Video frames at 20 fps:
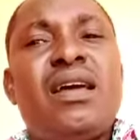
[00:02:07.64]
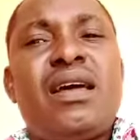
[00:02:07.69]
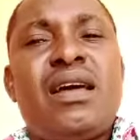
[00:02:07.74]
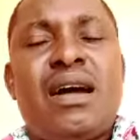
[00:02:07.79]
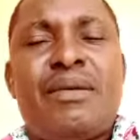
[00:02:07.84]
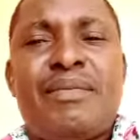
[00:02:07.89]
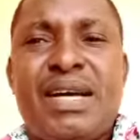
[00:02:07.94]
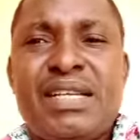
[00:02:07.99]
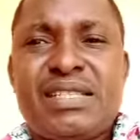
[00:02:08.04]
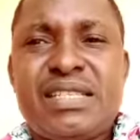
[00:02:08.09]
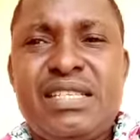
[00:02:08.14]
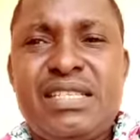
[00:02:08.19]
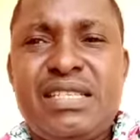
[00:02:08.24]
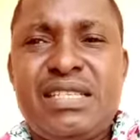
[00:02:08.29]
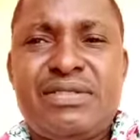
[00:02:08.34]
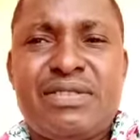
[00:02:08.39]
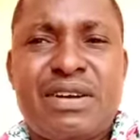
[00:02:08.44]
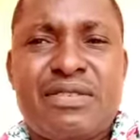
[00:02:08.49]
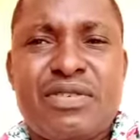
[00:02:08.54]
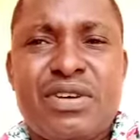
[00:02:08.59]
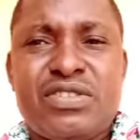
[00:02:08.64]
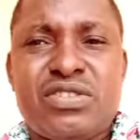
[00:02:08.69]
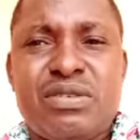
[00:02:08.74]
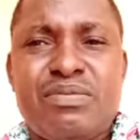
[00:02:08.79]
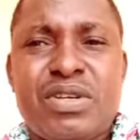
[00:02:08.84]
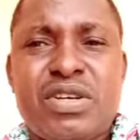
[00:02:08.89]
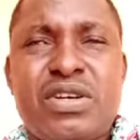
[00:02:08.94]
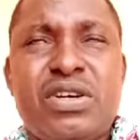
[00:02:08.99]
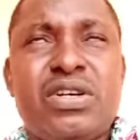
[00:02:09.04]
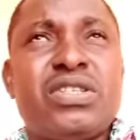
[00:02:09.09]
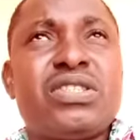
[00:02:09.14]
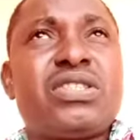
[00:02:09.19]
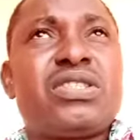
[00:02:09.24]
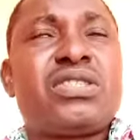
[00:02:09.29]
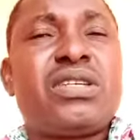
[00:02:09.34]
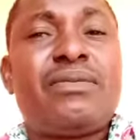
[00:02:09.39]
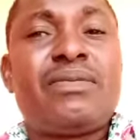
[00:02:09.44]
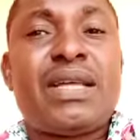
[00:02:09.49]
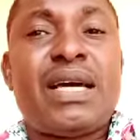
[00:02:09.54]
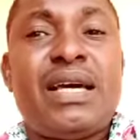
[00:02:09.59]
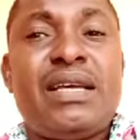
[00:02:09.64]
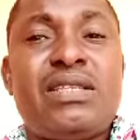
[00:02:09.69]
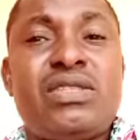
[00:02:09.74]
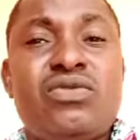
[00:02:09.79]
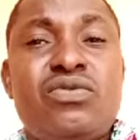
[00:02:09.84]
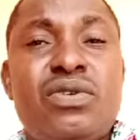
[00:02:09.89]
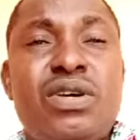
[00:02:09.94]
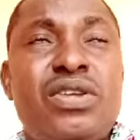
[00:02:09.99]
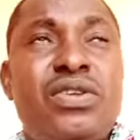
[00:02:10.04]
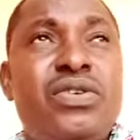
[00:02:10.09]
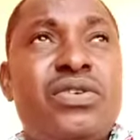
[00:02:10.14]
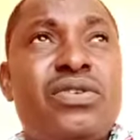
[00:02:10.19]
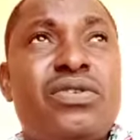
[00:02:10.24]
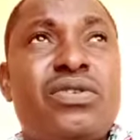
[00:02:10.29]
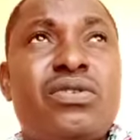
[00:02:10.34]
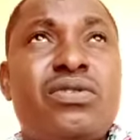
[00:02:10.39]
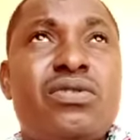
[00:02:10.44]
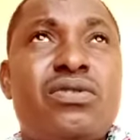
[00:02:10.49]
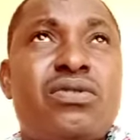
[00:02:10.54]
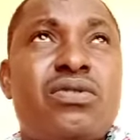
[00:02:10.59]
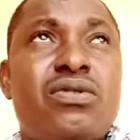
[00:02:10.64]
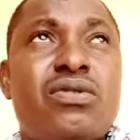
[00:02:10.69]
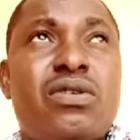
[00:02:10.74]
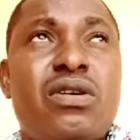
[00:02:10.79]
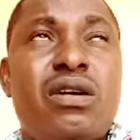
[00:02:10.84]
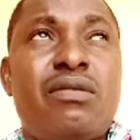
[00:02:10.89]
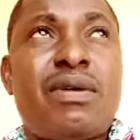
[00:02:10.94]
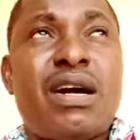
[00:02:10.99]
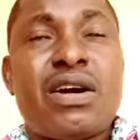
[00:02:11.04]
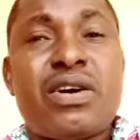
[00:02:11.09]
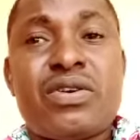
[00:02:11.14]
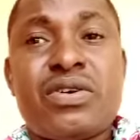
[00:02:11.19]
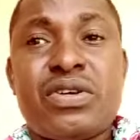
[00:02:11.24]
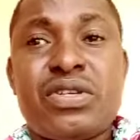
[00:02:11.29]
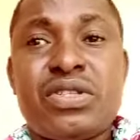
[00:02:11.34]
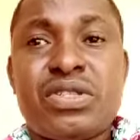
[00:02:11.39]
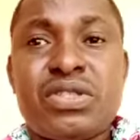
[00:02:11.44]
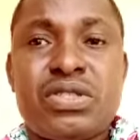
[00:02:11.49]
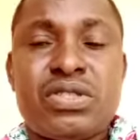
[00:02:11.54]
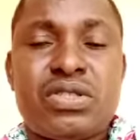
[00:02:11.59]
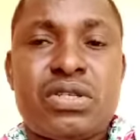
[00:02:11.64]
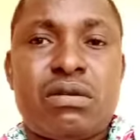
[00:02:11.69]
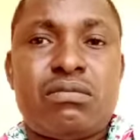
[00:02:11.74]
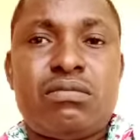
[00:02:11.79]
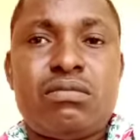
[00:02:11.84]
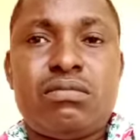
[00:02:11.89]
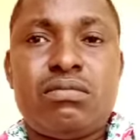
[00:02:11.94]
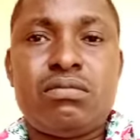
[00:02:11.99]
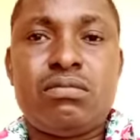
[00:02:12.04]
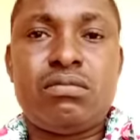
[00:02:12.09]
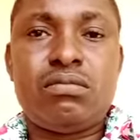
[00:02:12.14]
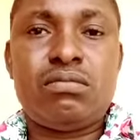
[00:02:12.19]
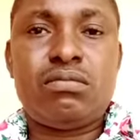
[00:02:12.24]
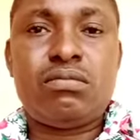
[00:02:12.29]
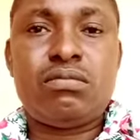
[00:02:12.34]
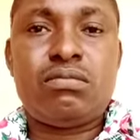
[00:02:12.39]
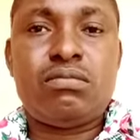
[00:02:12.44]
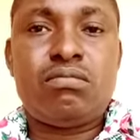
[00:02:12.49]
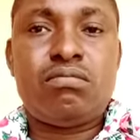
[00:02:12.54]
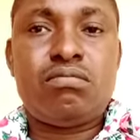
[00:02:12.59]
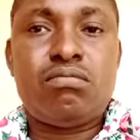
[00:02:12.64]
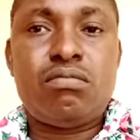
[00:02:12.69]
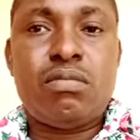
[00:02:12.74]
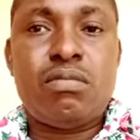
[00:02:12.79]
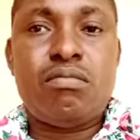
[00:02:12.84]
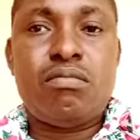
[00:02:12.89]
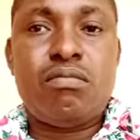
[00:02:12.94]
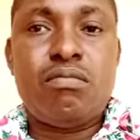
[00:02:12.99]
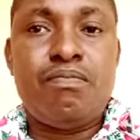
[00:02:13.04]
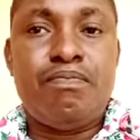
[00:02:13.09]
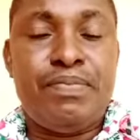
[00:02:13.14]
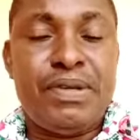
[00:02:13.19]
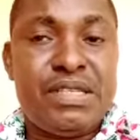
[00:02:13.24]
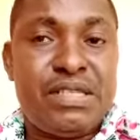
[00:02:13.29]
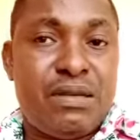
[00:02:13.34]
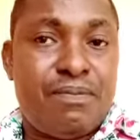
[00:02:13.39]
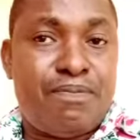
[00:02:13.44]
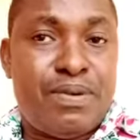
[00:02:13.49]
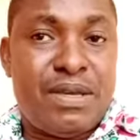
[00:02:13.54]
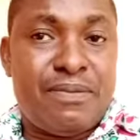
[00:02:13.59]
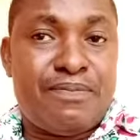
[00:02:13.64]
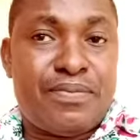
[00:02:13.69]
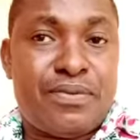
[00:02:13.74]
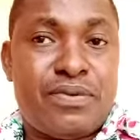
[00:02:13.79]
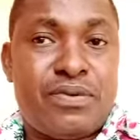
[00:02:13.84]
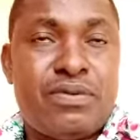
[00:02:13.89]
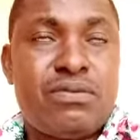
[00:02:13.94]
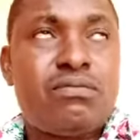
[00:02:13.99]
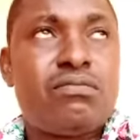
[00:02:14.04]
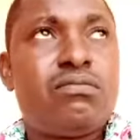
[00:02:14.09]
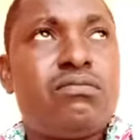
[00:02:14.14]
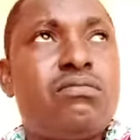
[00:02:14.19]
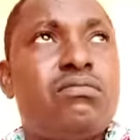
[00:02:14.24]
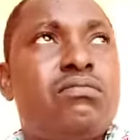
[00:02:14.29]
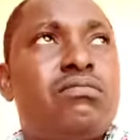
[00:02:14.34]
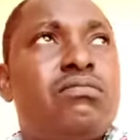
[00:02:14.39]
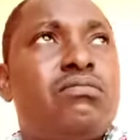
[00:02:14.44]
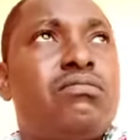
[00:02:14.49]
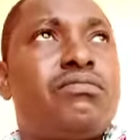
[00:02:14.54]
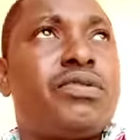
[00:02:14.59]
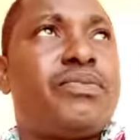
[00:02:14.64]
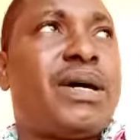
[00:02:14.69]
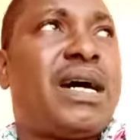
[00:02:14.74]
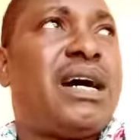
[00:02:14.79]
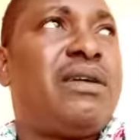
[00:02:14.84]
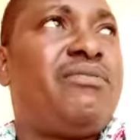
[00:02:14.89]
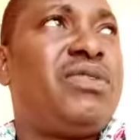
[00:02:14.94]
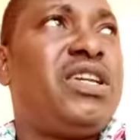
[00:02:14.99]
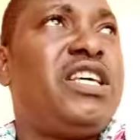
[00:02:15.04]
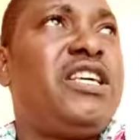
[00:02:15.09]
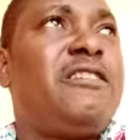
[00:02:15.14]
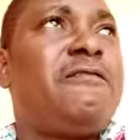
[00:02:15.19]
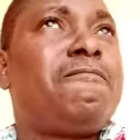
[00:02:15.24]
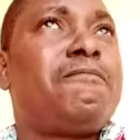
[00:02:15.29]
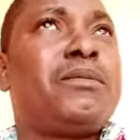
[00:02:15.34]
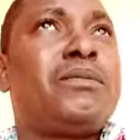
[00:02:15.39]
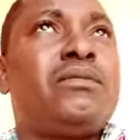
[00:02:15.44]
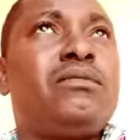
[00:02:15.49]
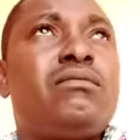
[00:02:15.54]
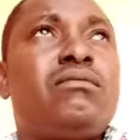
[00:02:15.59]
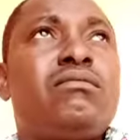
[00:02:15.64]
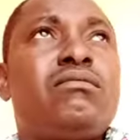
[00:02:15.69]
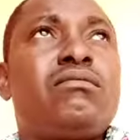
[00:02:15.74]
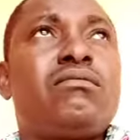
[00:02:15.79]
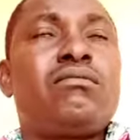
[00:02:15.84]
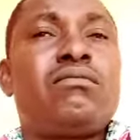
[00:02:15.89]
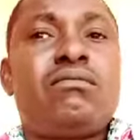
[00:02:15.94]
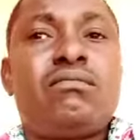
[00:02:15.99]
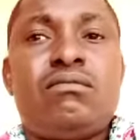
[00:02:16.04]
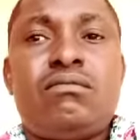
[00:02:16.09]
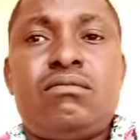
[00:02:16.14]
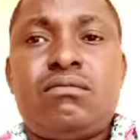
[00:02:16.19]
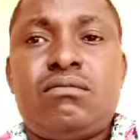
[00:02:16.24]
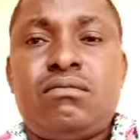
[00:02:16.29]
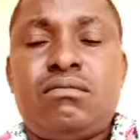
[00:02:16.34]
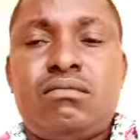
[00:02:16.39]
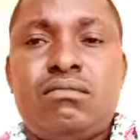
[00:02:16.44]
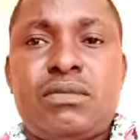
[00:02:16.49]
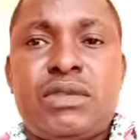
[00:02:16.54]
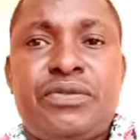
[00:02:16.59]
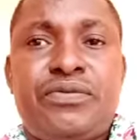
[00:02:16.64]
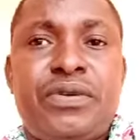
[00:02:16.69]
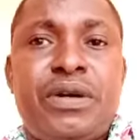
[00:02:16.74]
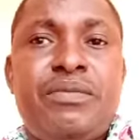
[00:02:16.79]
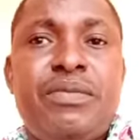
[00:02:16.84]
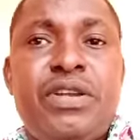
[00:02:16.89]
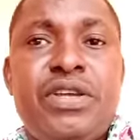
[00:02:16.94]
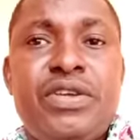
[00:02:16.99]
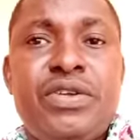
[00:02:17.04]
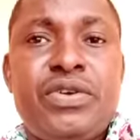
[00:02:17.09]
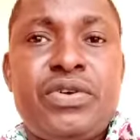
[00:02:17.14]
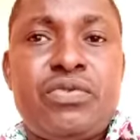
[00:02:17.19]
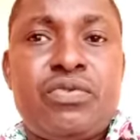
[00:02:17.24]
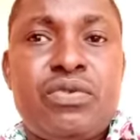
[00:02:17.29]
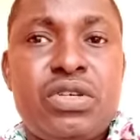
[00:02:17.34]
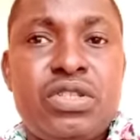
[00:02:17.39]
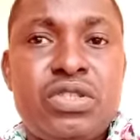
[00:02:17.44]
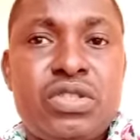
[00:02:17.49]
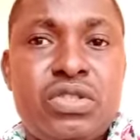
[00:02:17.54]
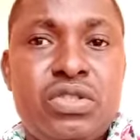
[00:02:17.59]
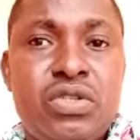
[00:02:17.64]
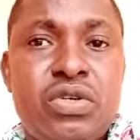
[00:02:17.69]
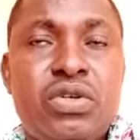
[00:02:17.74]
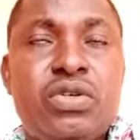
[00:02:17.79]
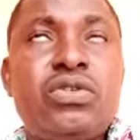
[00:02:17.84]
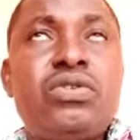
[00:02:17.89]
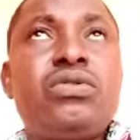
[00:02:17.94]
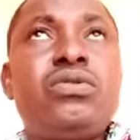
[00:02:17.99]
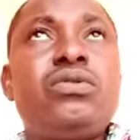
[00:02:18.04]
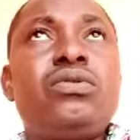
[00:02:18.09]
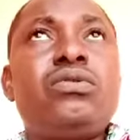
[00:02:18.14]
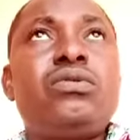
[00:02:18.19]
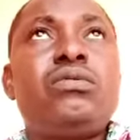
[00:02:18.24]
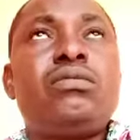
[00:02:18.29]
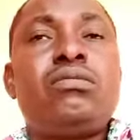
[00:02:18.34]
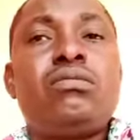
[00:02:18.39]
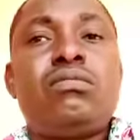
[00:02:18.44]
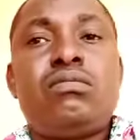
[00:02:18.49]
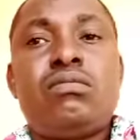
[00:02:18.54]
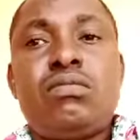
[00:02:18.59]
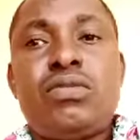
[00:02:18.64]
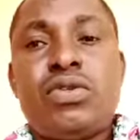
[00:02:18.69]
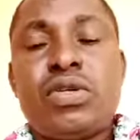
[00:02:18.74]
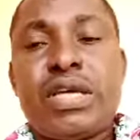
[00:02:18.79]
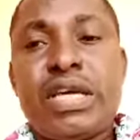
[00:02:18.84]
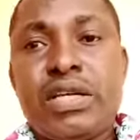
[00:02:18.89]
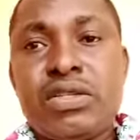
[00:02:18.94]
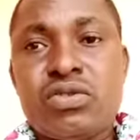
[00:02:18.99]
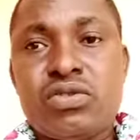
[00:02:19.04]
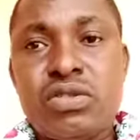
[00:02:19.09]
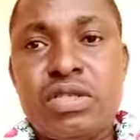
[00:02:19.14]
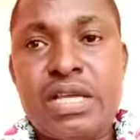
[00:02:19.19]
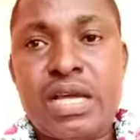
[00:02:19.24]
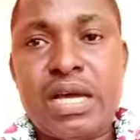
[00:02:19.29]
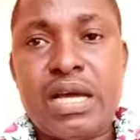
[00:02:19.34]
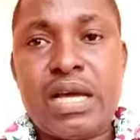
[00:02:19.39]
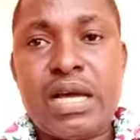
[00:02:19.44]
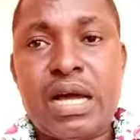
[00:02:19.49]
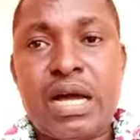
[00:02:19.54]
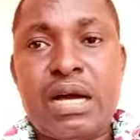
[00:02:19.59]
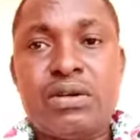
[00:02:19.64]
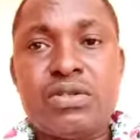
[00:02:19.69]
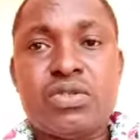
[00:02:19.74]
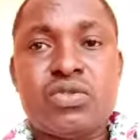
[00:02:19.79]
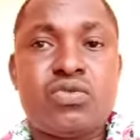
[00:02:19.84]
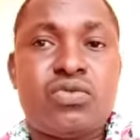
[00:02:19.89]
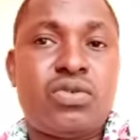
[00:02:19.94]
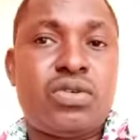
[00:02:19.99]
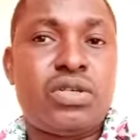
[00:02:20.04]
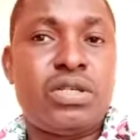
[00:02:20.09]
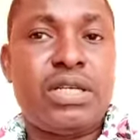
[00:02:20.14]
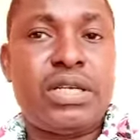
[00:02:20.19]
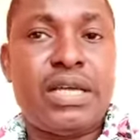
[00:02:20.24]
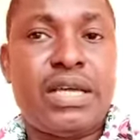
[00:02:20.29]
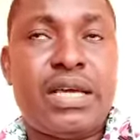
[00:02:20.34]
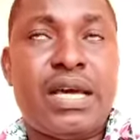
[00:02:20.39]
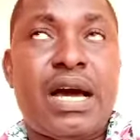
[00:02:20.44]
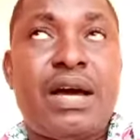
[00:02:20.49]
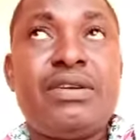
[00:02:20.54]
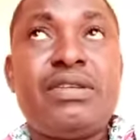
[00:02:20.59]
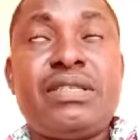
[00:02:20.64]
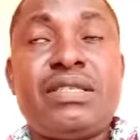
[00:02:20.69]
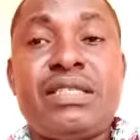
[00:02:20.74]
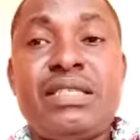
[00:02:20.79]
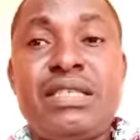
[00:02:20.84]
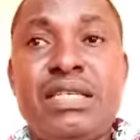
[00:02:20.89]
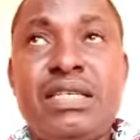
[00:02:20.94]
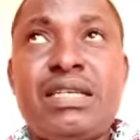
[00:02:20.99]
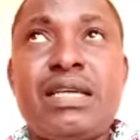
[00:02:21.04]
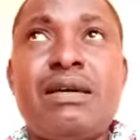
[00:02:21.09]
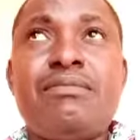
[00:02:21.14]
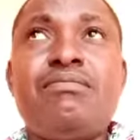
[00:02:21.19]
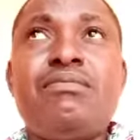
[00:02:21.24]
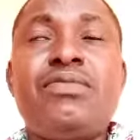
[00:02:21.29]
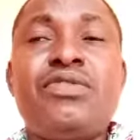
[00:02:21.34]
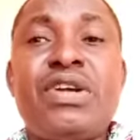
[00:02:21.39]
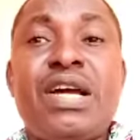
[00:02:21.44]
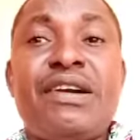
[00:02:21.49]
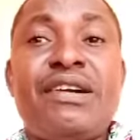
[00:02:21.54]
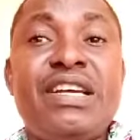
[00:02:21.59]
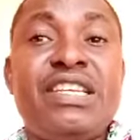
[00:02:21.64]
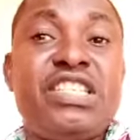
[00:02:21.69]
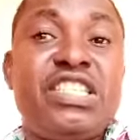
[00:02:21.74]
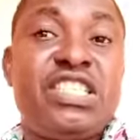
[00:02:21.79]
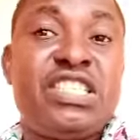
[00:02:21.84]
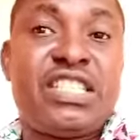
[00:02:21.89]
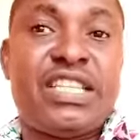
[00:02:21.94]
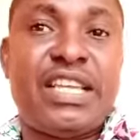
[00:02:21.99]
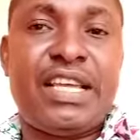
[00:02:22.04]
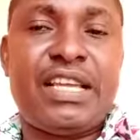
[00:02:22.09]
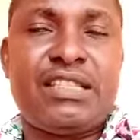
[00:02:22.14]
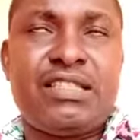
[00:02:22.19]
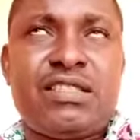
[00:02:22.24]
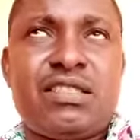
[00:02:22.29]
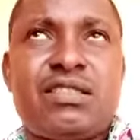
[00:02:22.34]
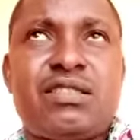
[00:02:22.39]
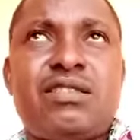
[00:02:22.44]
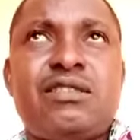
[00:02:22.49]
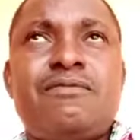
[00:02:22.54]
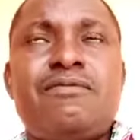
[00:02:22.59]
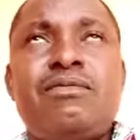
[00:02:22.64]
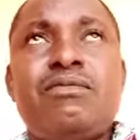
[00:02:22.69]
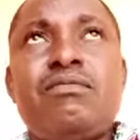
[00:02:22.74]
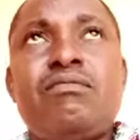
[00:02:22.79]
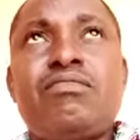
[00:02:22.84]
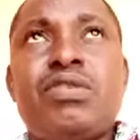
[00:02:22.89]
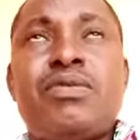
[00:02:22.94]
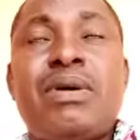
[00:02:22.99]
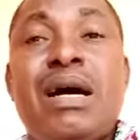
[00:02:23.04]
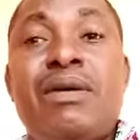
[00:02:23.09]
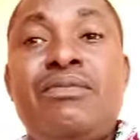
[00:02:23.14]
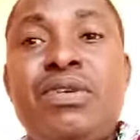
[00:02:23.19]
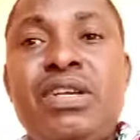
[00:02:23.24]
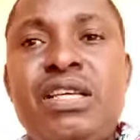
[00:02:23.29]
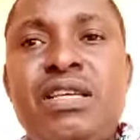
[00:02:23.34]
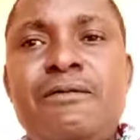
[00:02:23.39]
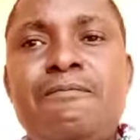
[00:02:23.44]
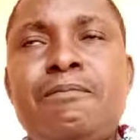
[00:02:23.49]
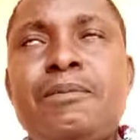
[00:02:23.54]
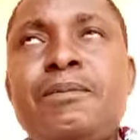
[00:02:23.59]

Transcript: I'm asking this very question because sometimes when you come across some busy people, probably the family you once know, you get to their house one day and you see them rearranging things, probably